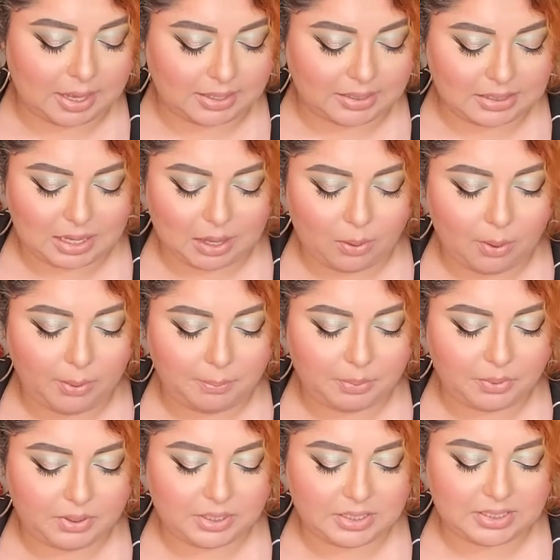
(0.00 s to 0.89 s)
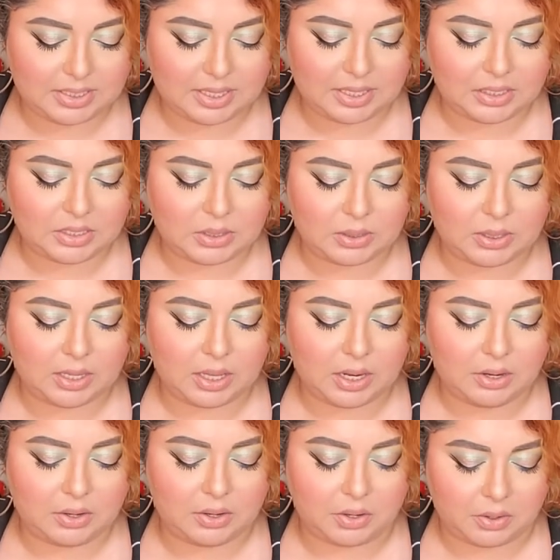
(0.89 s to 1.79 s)
that's how I put this thing
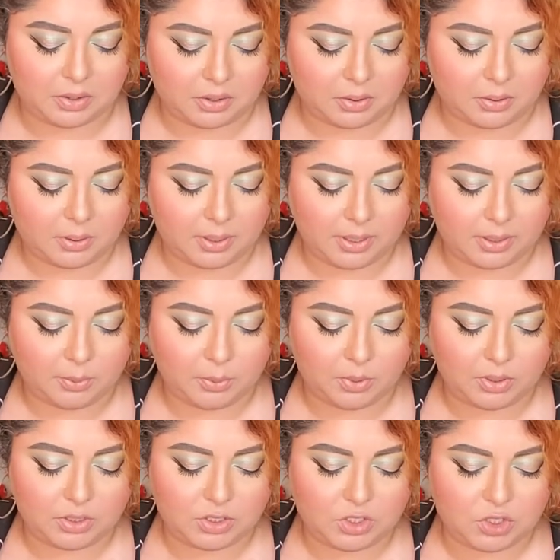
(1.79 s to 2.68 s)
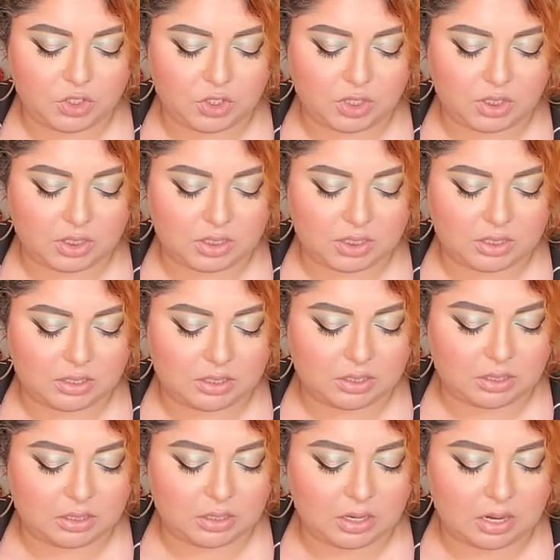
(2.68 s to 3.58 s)
together, you know. It was just
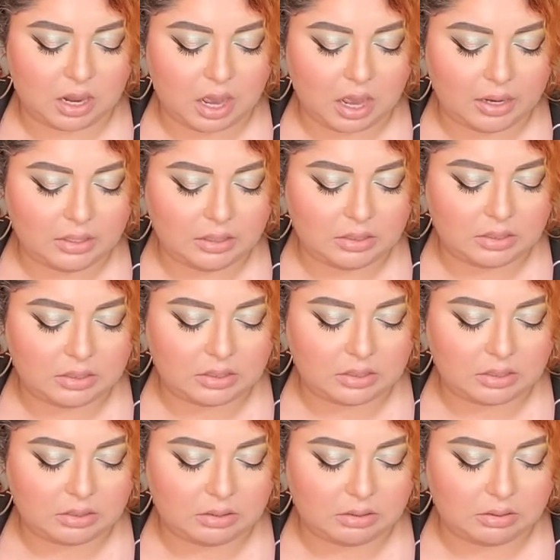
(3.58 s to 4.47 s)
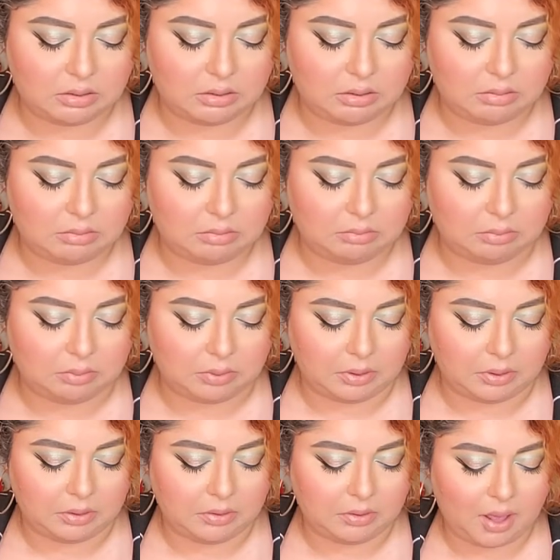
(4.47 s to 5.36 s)
a nice uh,
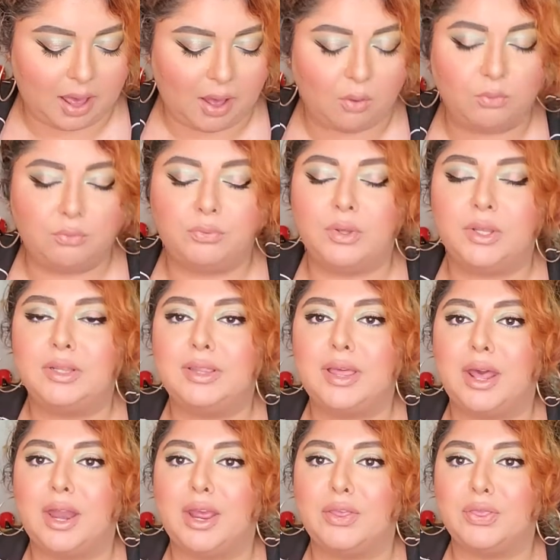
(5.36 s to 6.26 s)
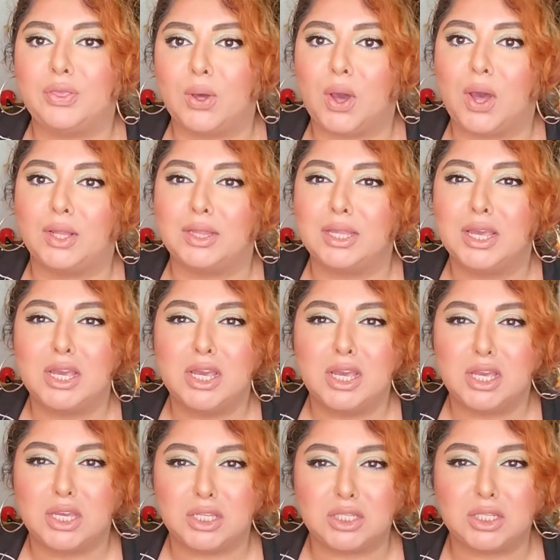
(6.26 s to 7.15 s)
little outfit that I thought
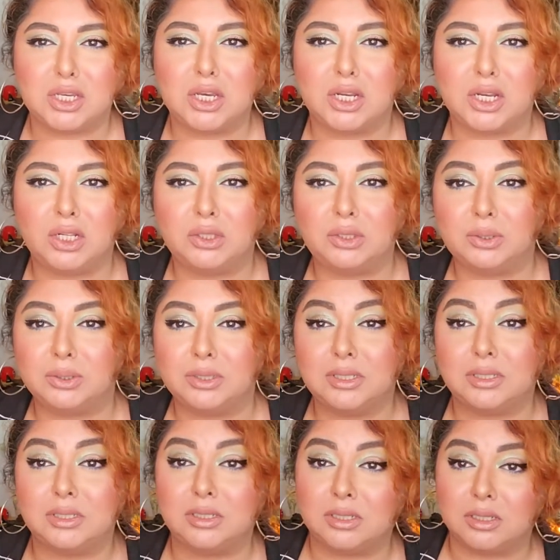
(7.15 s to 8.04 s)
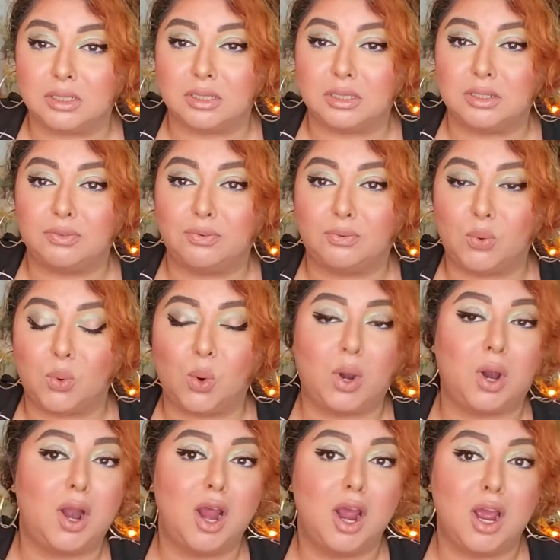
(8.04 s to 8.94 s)
is gonna look good
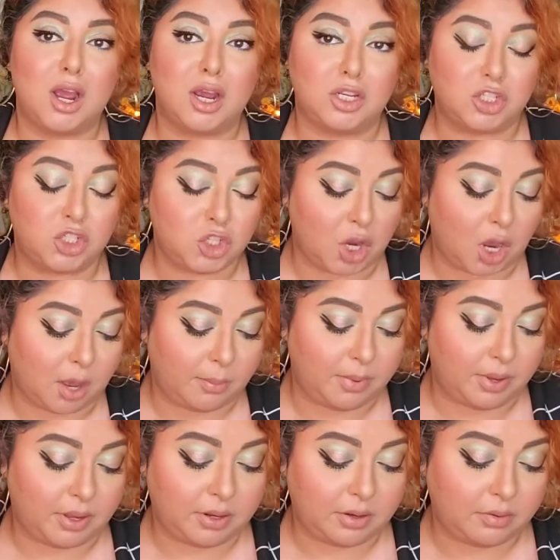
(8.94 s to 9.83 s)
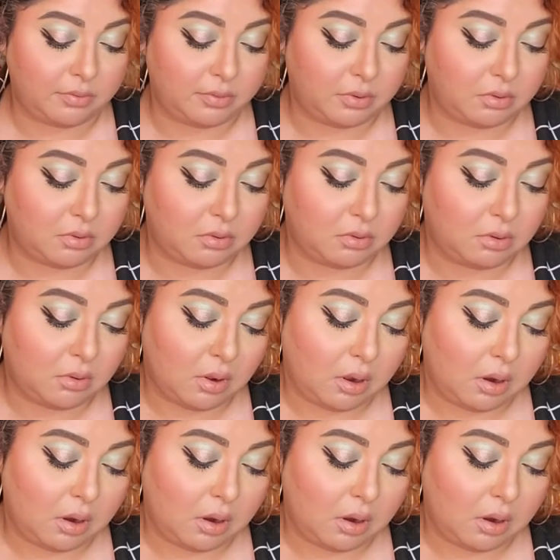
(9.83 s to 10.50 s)
for a job interview.